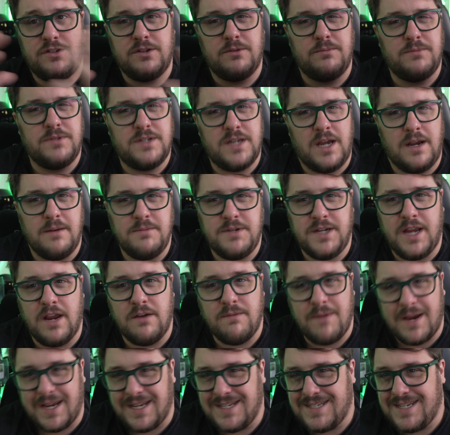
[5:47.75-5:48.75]
sometimes you
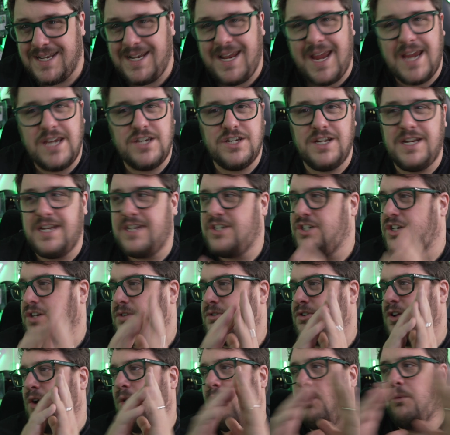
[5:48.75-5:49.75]
get reconciliation
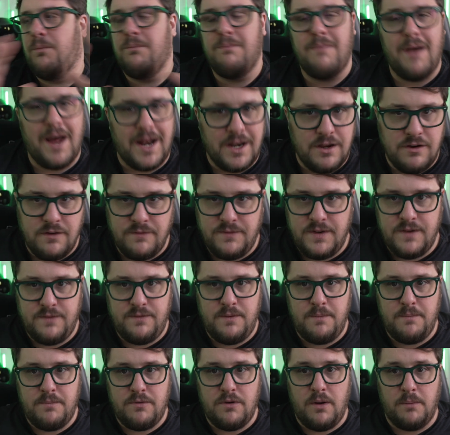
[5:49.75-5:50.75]
issues and all manner of
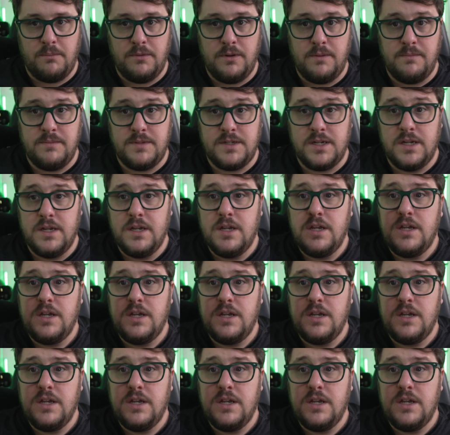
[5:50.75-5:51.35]
different problems.